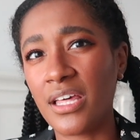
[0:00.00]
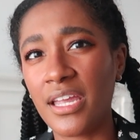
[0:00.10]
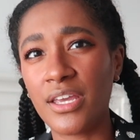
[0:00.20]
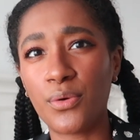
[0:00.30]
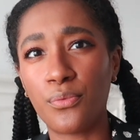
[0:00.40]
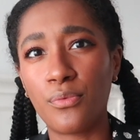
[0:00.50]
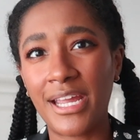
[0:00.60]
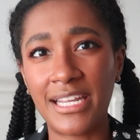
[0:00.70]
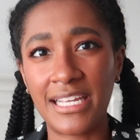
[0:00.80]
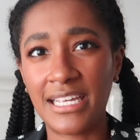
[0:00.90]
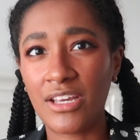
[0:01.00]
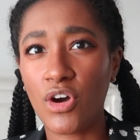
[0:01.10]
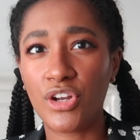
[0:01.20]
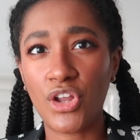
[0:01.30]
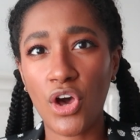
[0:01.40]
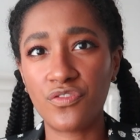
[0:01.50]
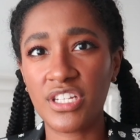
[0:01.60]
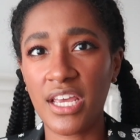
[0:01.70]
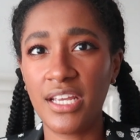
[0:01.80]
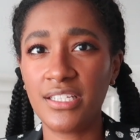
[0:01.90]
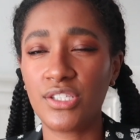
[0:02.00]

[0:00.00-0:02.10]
like rainy on and off day.